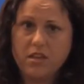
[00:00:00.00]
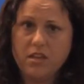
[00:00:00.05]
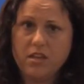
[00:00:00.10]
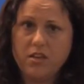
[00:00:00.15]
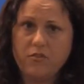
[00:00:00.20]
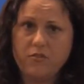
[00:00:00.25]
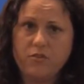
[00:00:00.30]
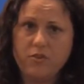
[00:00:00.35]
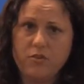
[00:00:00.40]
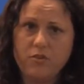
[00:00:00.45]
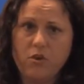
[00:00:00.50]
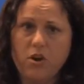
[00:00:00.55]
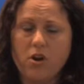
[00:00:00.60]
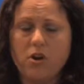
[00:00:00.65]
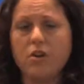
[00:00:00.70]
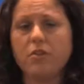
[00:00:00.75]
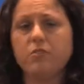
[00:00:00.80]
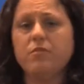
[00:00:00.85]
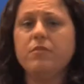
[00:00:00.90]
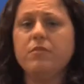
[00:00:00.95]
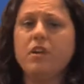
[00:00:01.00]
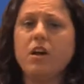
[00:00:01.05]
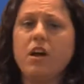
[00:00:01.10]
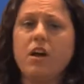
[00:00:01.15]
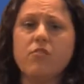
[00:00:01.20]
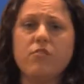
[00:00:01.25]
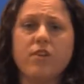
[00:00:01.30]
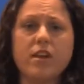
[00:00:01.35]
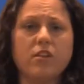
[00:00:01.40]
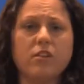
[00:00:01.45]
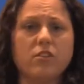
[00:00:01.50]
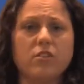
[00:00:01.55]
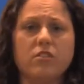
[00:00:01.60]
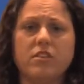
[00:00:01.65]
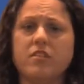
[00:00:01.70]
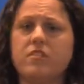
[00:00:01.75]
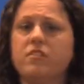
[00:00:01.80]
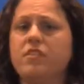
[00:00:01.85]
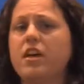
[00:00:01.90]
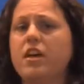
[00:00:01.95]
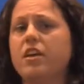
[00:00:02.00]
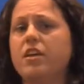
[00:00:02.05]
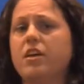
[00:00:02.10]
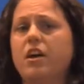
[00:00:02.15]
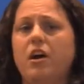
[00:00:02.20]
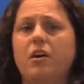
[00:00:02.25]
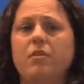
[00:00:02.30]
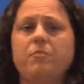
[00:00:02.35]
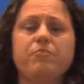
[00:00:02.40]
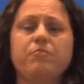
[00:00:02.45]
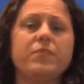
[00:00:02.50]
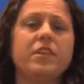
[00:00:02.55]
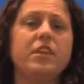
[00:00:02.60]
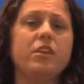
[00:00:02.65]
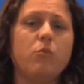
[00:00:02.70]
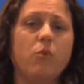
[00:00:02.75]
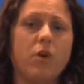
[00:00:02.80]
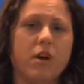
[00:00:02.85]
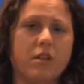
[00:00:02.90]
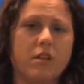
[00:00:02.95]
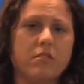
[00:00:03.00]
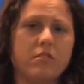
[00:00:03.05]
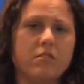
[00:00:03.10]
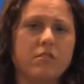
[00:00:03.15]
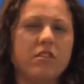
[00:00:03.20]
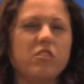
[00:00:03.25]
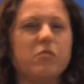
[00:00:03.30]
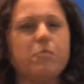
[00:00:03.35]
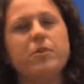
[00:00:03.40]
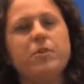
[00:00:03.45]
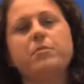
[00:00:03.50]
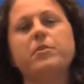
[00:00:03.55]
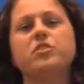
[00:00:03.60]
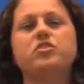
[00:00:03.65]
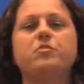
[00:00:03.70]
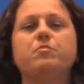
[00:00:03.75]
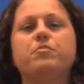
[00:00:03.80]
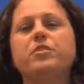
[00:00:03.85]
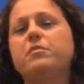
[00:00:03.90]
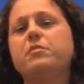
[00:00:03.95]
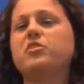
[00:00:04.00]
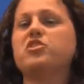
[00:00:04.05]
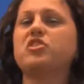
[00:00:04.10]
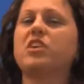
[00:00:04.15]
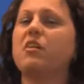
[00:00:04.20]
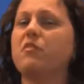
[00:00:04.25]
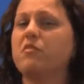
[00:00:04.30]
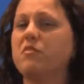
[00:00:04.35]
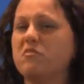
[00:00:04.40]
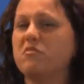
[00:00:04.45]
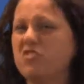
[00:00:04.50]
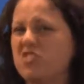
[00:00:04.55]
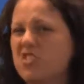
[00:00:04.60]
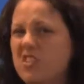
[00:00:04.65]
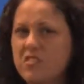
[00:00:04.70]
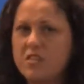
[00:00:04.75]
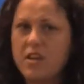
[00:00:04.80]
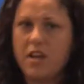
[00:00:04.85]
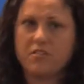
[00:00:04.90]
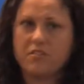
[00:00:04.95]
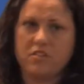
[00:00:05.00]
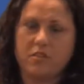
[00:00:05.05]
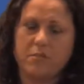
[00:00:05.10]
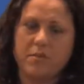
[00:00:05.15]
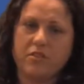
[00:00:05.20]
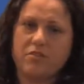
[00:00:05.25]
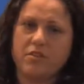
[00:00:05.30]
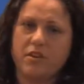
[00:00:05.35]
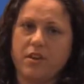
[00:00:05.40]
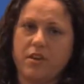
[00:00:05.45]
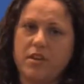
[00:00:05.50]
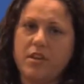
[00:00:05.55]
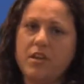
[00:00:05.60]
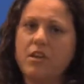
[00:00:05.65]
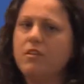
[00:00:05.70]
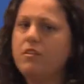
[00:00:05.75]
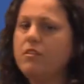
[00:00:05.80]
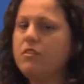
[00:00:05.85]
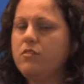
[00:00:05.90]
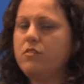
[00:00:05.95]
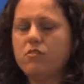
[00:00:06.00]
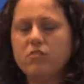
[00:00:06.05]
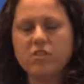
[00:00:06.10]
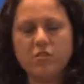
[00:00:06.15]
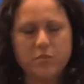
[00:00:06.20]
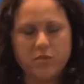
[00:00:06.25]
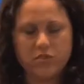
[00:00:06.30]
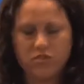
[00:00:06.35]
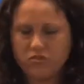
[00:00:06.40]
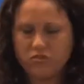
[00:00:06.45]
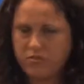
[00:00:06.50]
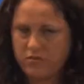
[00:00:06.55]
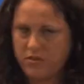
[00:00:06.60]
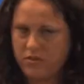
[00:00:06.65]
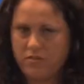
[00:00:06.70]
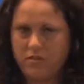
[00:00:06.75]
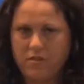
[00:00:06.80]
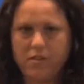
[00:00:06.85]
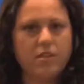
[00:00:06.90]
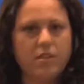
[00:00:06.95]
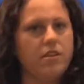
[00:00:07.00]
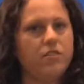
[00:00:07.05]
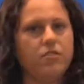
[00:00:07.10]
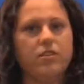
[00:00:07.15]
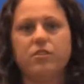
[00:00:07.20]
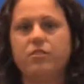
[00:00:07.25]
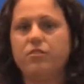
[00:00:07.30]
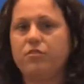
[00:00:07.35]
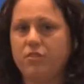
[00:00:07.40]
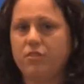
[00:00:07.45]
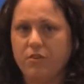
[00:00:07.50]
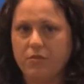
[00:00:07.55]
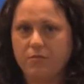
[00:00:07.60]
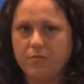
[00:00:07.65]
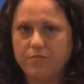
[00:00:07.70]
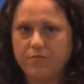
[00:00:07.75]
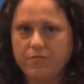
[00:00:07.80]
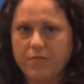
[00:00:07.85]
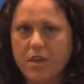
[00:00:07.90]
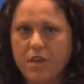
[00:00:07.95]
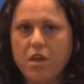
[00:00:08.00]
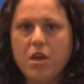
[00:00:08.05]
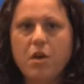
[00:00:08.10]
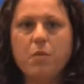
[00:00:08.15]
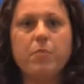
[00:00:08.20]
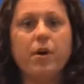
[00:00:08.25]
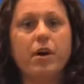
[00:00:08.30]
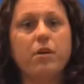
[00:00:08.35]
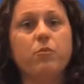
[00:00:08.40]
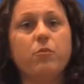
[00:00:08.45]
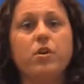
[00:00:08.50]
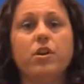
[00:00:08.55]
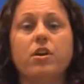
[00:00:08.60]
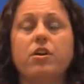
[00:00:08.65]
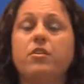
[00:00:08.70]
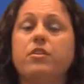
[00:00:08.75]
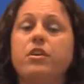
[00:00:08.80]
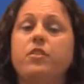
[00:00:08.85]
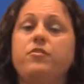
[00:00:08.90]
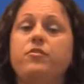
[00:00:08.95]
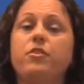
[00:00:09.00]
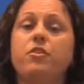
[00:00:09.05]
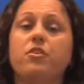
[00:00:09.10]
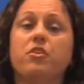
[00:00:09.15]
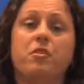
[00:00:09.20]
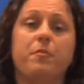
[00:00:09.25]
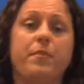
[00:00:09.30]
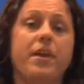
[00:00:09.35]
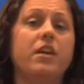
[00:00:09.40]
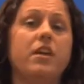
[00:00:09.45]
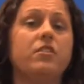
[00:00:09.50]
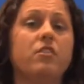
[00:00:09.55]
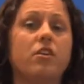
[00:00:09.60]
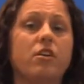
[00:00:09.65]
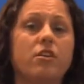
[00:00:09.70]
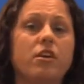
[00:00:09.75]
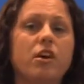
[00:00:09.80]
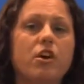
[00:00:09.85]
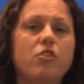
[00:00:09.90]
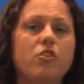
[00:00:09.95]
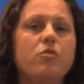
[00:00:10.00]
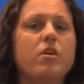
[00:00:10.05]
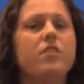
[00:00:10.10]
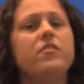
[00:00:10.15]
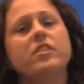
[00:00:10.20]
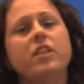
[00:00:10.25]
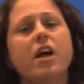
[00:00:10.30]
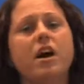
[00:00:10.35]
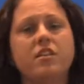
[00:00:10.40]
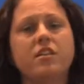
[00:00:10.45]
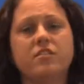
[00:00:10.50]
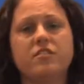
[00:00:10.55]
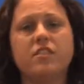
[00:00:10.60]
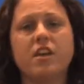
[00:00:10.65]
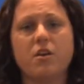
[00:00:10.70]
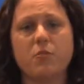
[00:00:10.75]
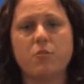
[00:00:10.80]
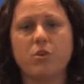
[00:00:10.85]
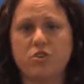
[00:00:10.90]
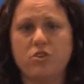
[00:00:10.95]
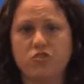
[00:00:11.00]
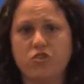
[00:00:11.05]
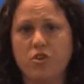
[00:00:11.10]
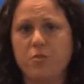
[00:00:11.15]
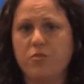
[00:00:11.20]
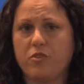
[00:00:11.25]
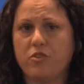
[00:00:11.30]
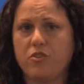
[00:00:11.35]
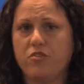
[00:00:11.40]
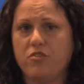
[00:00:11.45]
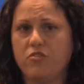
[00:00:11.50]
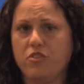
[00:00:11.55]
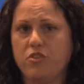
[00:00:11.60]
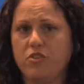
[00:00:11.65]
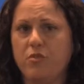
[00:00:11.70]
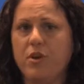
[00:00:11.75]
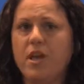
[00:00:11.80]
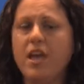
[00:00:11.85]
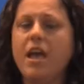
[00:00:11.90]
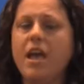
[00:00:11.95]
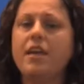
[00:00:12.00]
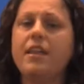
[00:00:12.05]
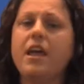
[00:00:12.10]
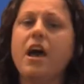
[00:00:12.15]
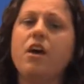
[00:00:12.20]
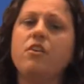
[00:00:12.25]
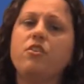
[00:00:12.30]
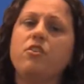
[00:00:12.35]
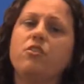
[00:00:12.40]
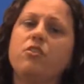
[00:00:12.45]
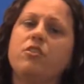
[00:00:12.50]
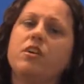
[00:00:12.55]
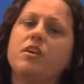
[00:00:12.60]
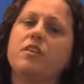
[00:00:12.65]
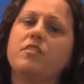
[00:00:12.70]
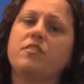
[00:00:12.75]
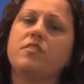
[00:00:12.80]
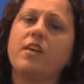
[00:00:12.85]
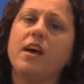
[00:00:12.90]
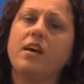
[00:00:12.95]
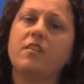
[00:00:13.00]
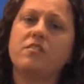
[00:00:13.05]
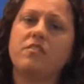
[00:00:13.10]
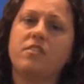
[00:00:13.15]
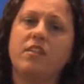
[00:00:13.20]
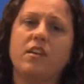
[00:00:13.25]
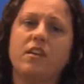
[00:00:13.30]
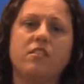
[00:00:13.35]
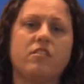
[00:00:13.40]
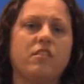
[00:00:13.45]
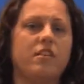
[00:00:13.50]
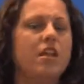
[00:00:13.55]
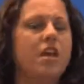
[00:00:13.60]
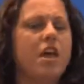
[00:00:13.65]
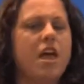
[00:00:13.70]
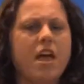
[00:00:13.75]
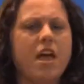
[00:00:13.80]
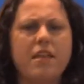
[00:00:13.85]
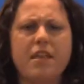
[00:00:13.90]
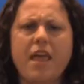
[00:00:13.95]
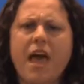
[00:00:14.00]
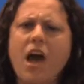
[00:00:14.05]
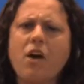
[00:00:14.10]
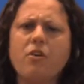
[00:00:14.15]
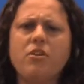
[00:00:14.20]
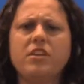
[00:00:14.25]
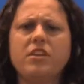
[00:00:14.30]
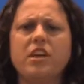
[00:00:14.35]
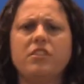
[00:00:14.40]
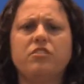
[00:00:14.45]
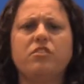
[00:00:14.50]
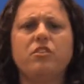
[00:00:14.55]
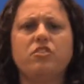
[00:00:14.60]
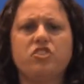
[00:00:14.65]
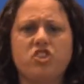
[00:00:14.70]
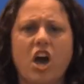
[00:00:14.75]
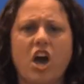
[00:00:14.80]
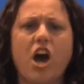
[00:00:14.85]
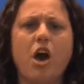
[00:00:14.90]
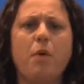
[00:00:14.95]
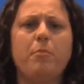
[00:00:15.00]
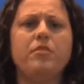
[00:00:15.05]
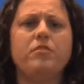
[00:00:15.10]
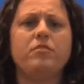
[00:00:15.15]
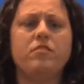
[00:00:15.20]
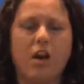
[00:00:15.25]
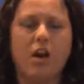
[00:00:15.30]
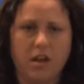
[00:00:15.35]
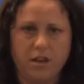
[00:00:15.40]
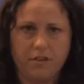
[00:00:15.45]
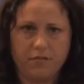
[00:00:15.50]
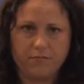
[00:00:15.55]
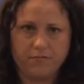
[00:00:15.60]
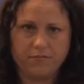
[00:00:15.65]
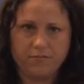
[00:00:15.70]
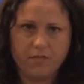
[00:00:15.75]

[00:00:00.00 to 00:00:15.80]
If you are a regular, let's say, um, uh, E1, it's pretty much, you pretty much got, just got into the military. You don't have much choice in anything you do. But where if you're a commander, you have a lot of say on what your troop's going to do and how you're going to assess things and, and how to get the job done.